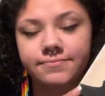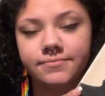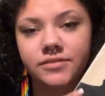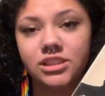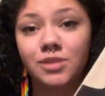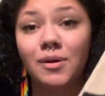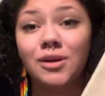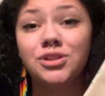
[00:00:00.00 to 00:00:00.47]

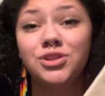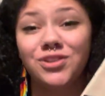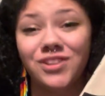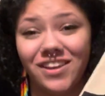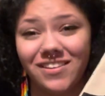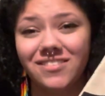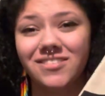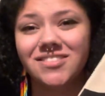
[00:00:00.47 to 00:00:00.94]
it's about
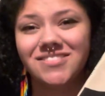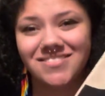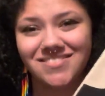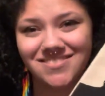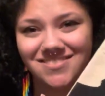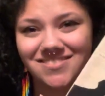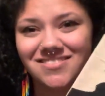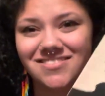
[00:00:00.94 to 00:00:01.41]
Julie.
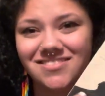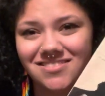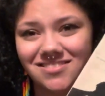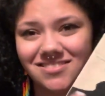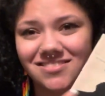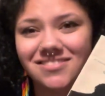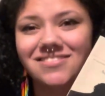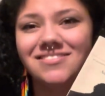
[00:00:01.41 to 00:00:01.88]

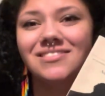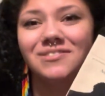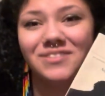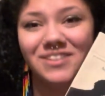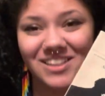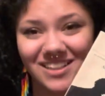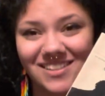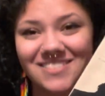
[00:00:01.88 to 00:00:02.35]

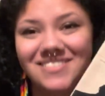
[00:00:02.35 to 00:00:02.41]
Read it.